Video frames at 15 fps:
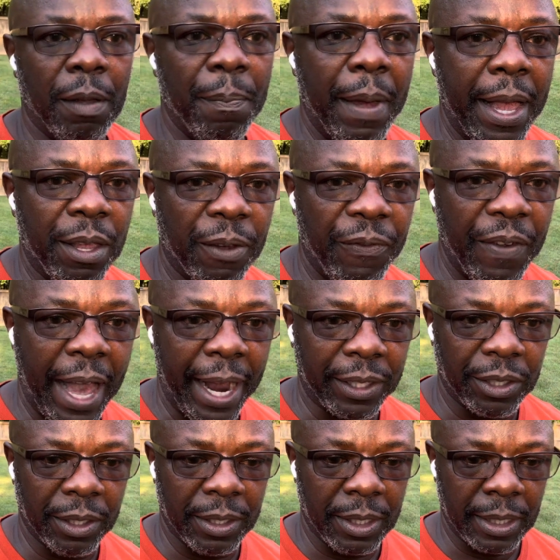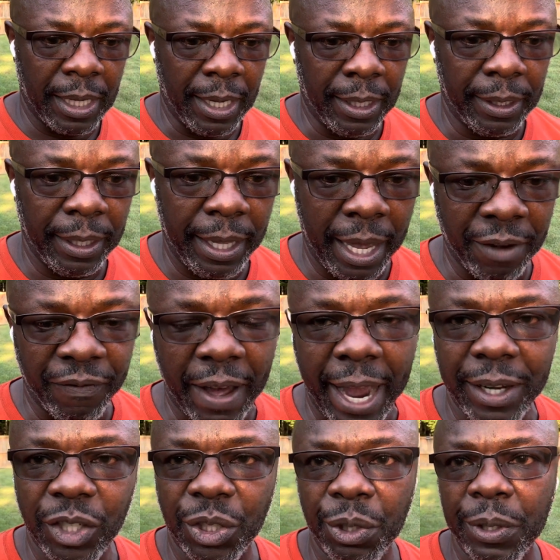manufacturer's
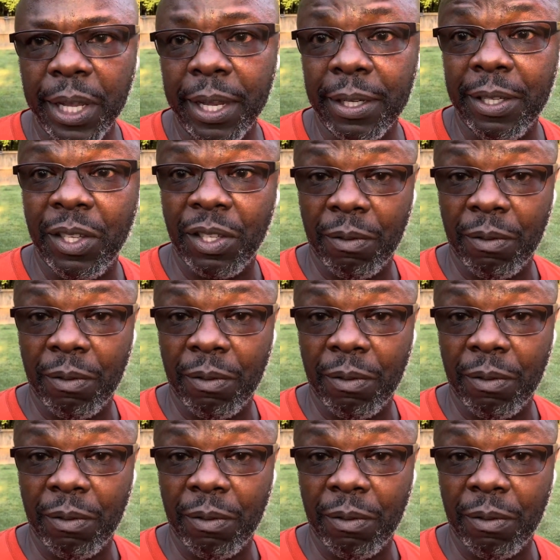advice, you can